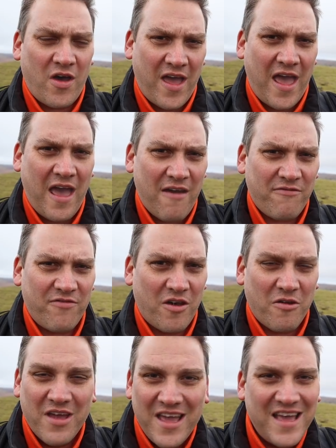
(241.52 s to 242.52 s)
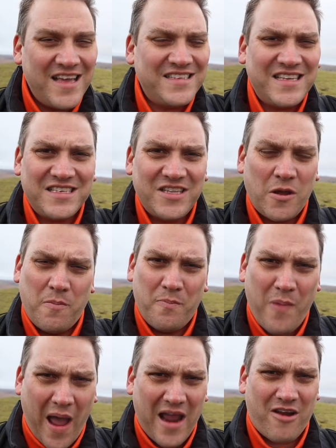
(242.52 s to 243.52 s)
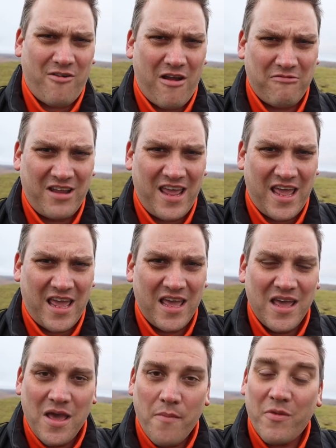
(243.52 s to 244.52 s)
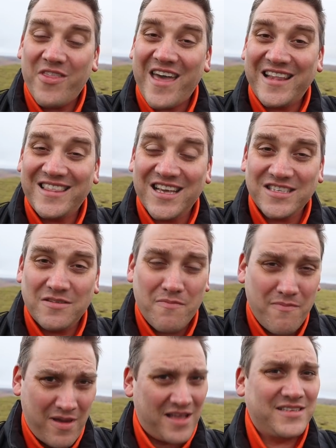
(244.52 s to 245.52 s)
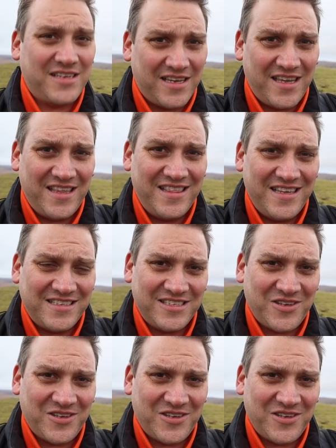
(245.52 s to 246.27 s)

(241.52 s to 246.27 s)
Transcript: that I have though is there's no background here, but that doesn't matter in this